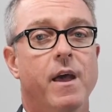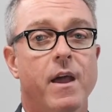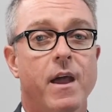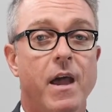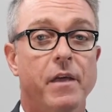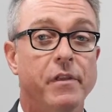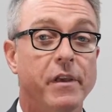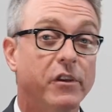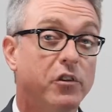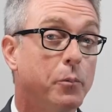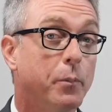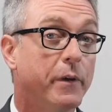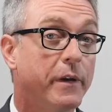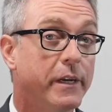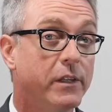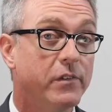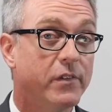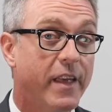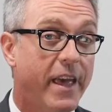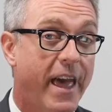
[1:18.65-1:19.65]
And the
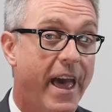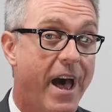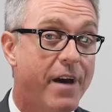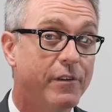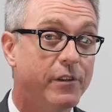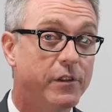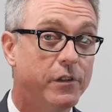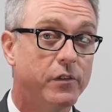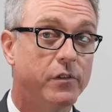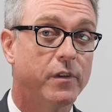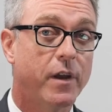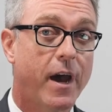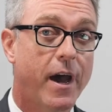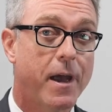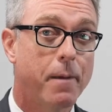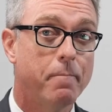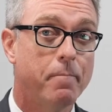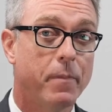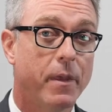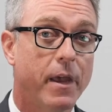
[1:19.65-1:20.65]
experience they have at this
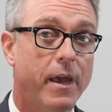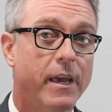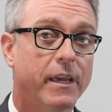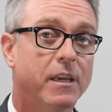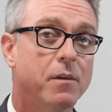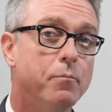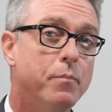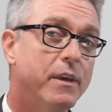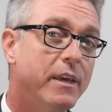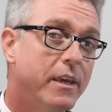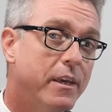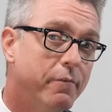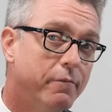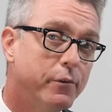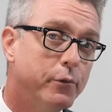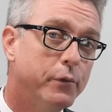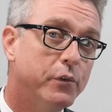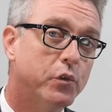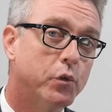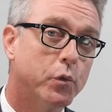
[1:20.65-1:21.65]
time can be
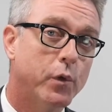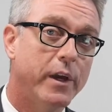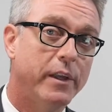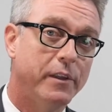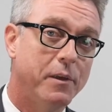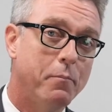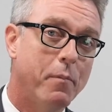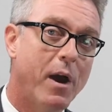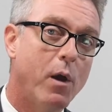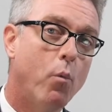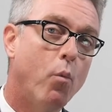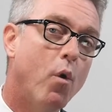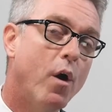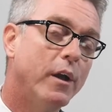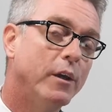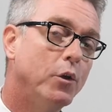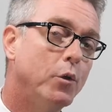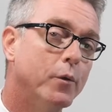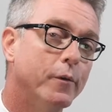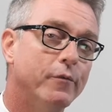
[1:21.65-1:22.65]
influenced greatly by
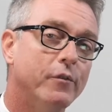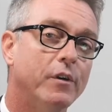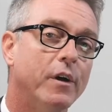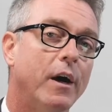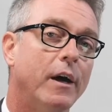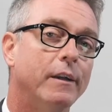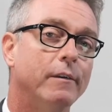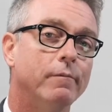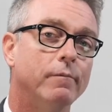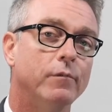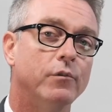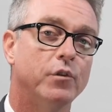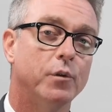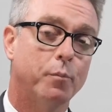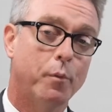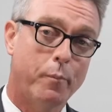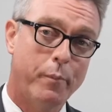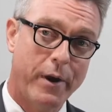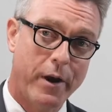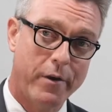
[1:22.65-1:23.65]
what you have done to
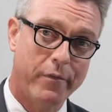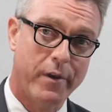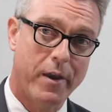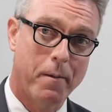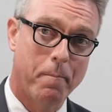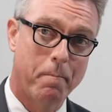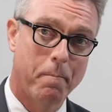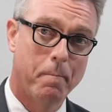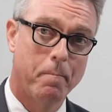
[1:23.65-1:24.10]
prepare them.